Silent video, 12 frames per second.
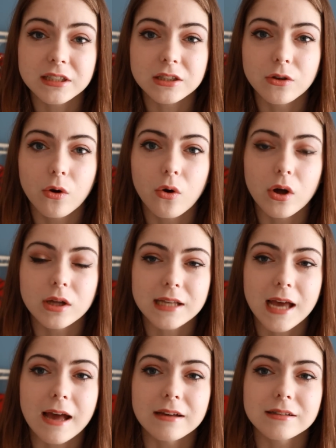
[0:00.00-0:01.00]
your
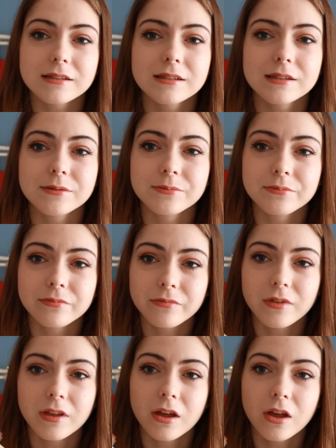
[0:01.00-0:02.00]
texts,
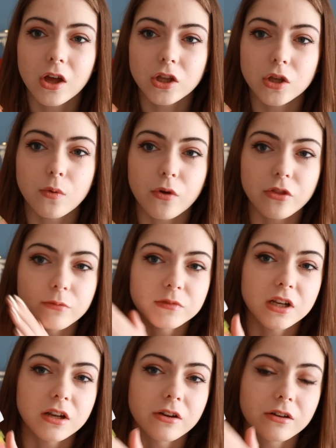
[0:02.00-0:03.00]
you want them
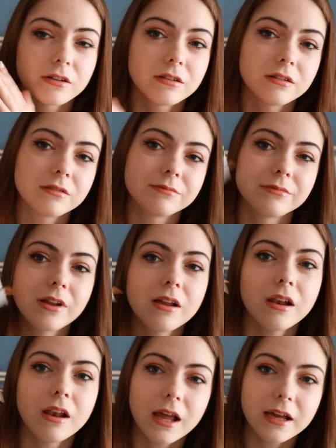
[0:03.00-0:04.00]
to
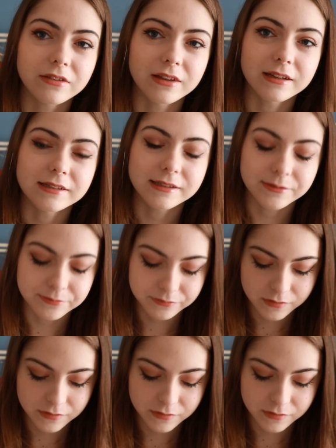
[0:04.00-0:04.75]
look like this.